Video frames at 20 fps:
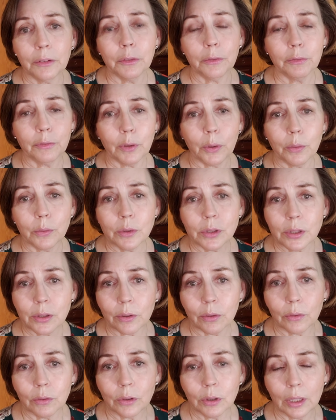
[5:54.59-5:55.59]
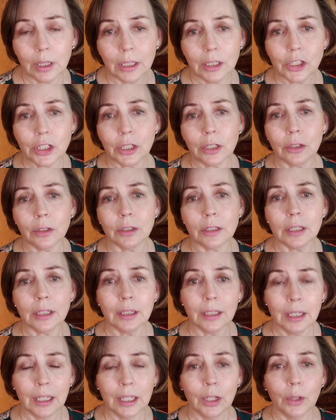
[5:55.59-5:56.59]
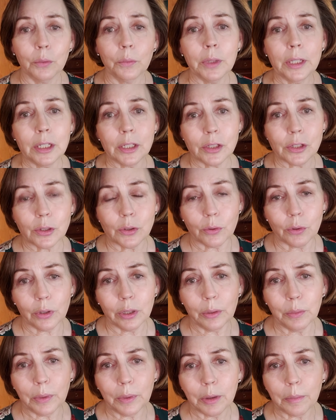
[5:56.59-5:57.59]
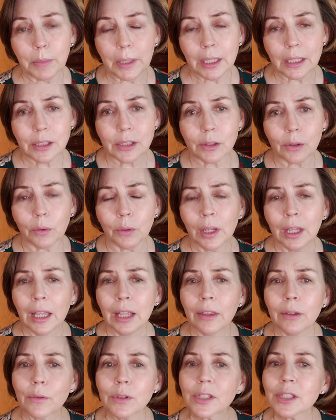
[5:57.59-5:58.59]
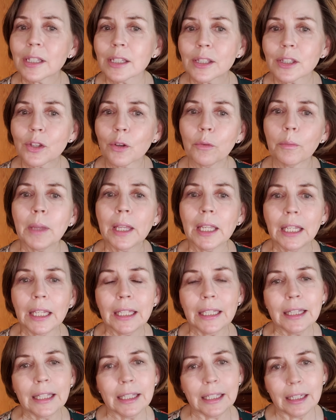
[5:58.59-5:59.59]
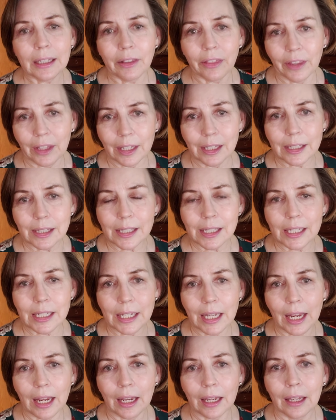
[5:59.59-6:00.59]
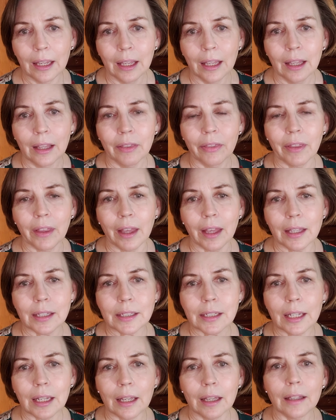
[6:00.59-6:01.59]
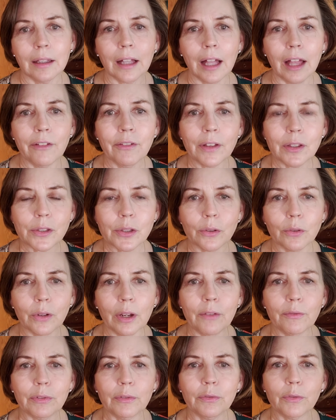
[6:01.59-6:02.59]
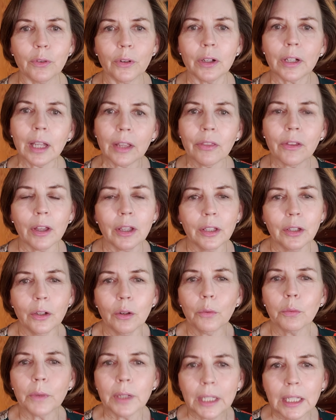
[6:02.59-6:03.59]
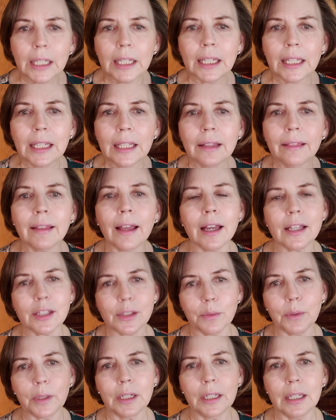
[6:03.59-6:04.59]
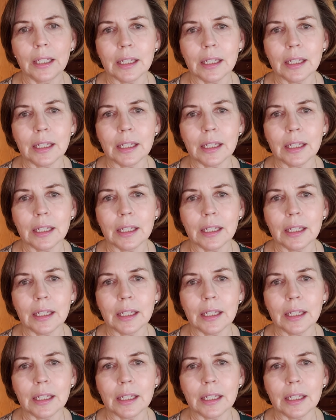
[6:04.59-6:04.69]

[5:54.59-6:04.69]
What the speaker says: phoned so she could read a story with me. So there was just so many little things today that I felt so grateful for. And I thought, really, that's what it